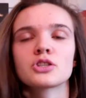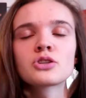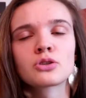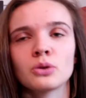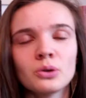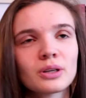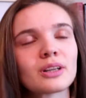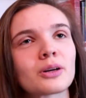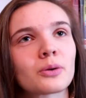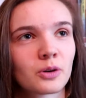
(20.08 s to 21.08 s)
Two
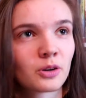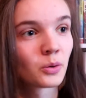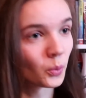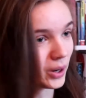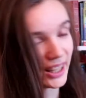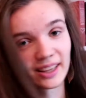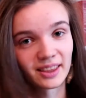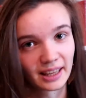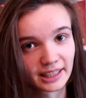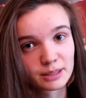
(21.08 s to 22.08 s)
quick
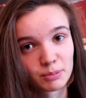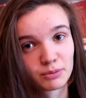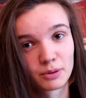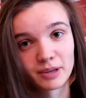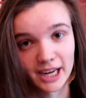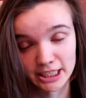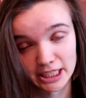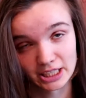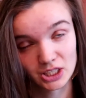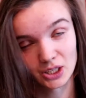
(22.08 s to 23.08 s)
things before we
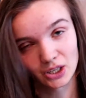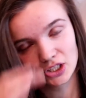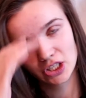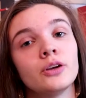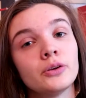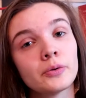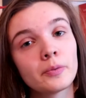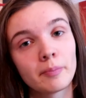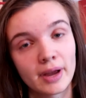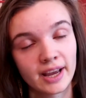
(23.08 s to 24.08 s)
actually start. You
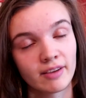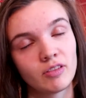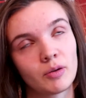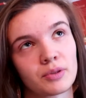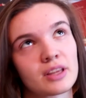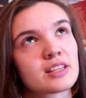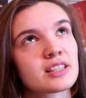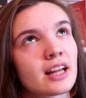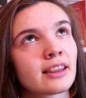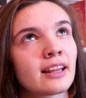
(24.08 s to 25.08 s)
may have noticed
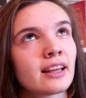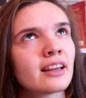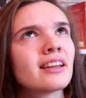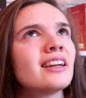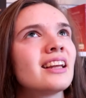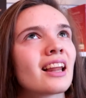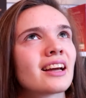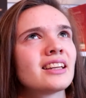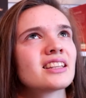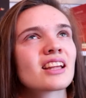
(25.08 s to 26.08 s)
that the
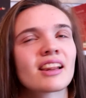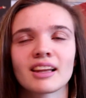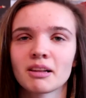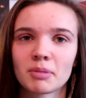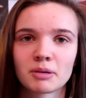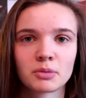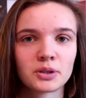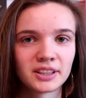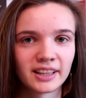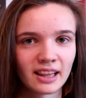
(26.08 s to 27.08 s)
light is a little bit more
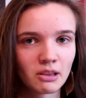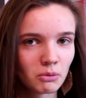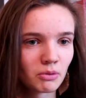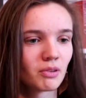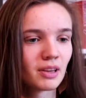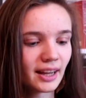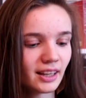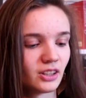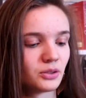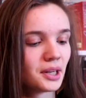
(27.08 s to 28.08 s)

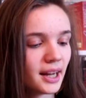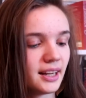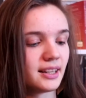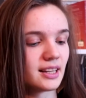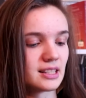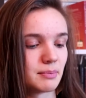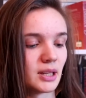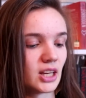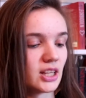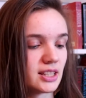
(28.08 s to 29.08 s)
yellow-like today, and that's
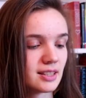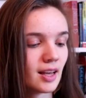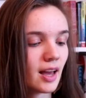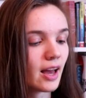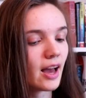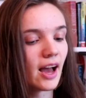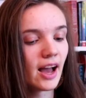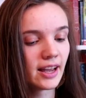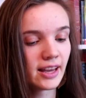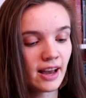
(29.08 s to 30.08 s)
because
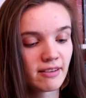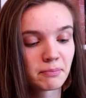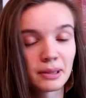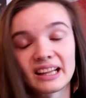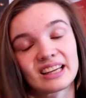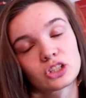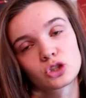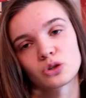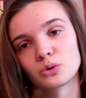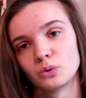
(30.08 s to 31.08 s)
I have planned
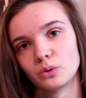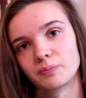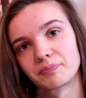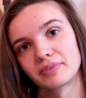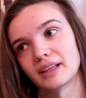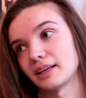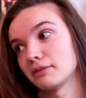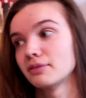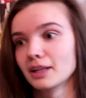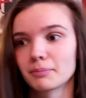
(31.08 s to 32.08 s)
to
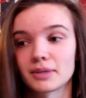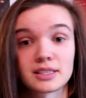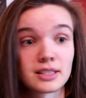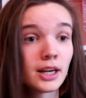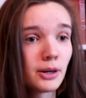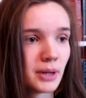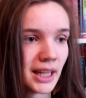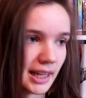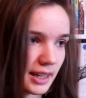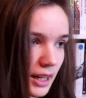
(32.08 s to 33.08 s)
film this entire
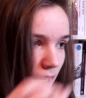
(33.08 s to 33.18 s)
weekend,